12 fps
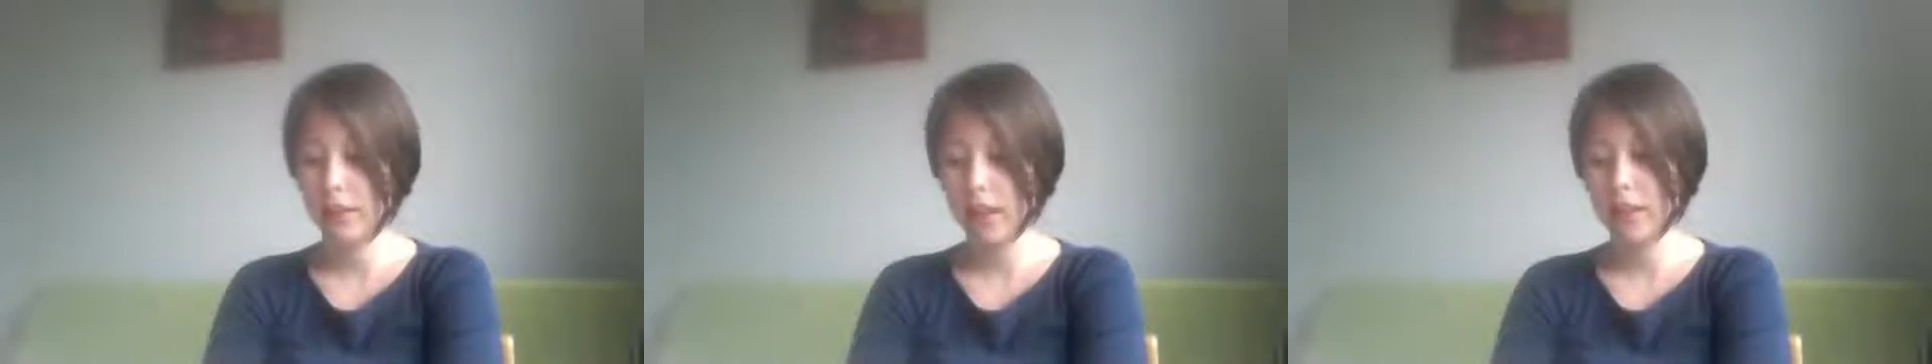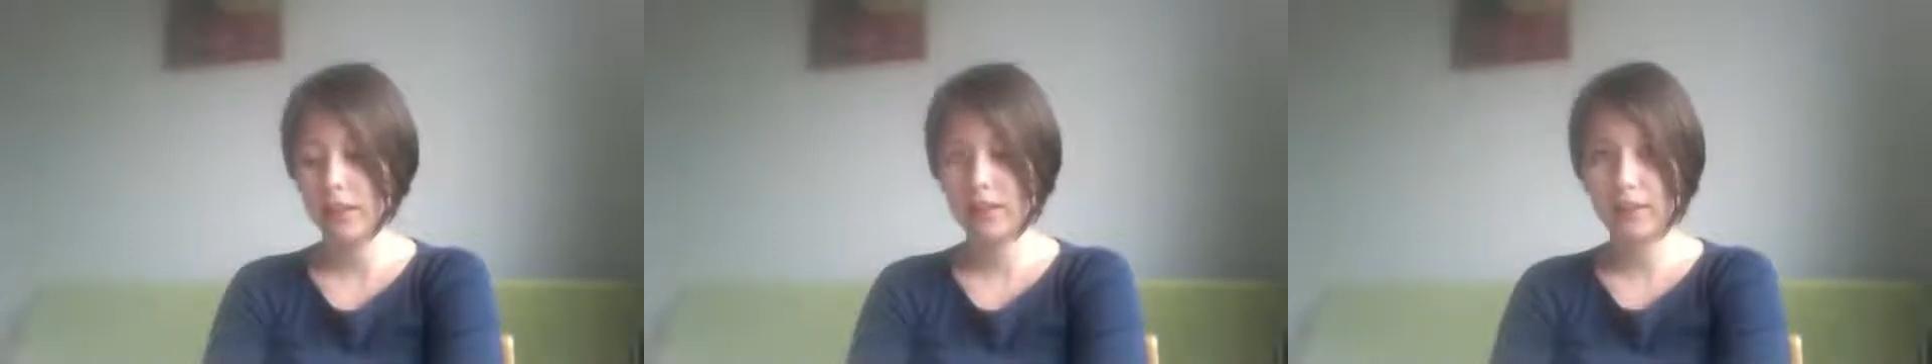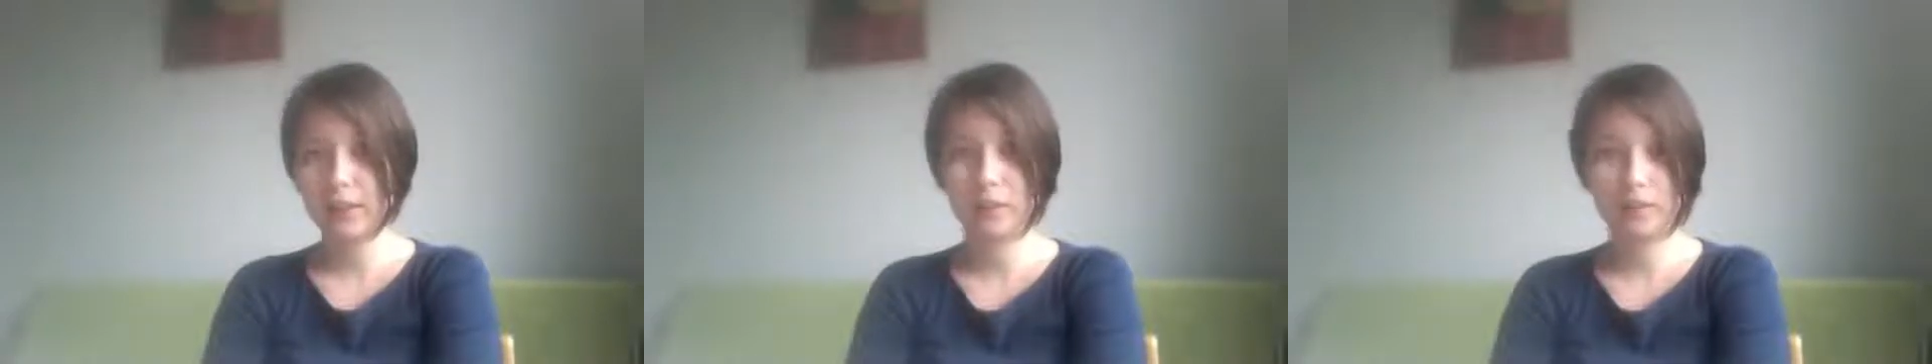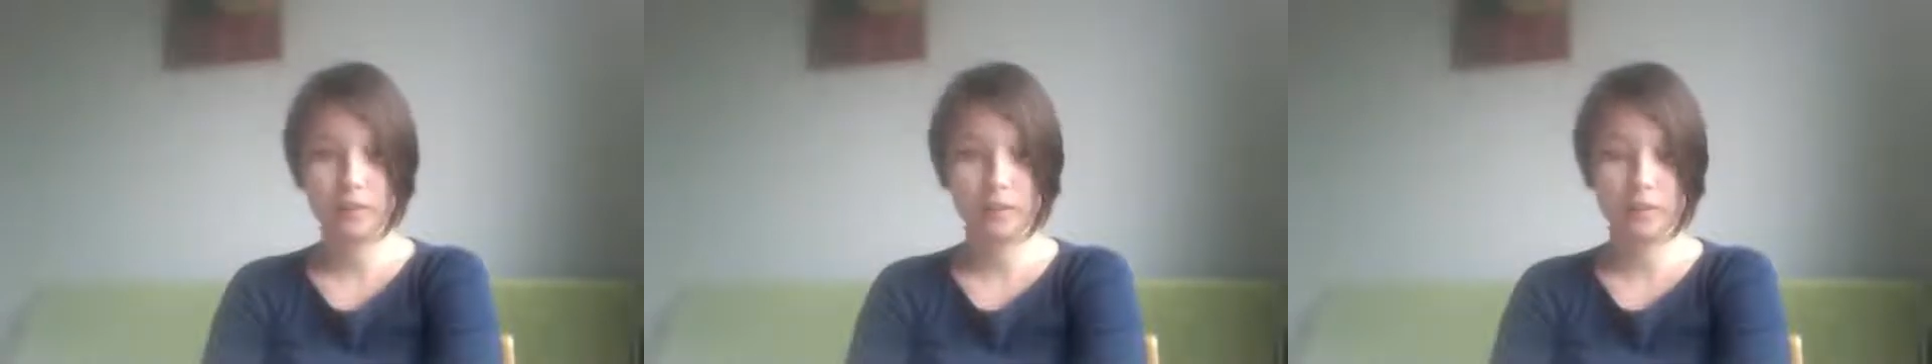and
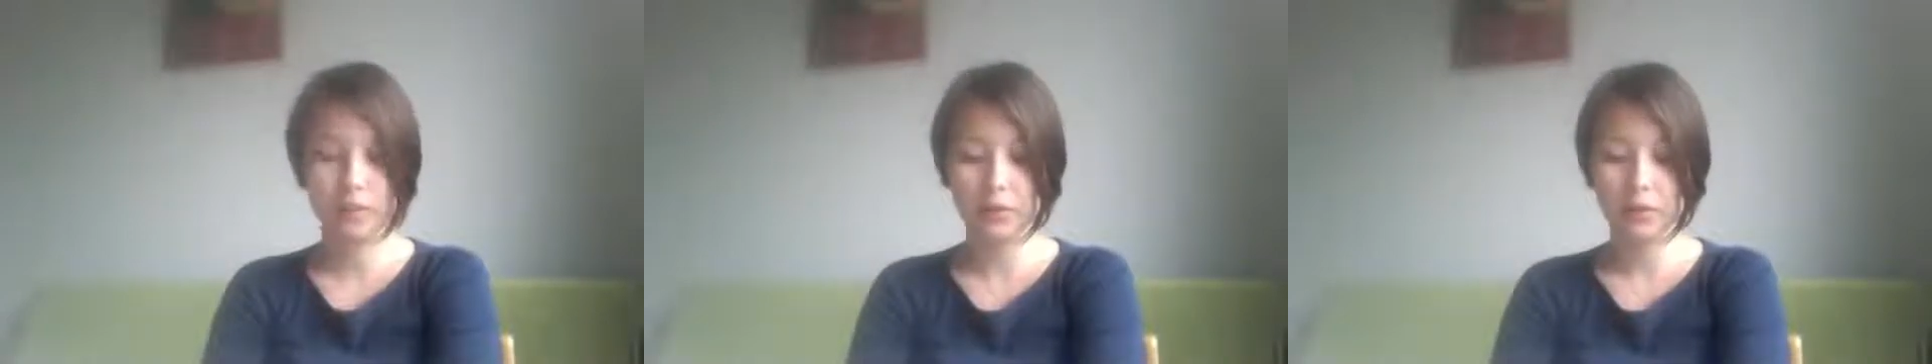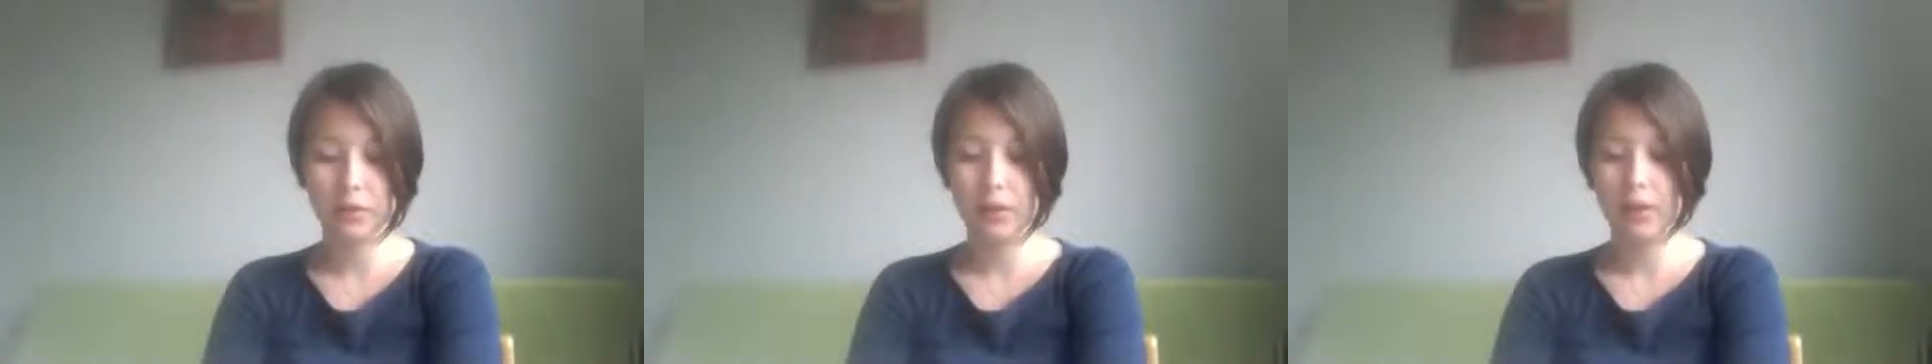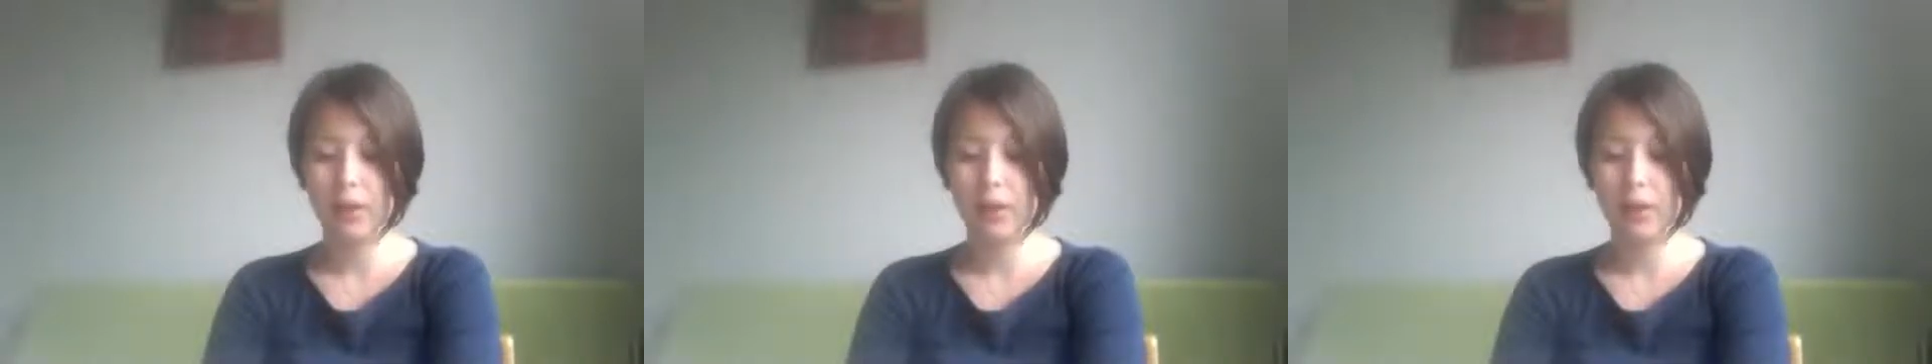Central Europe.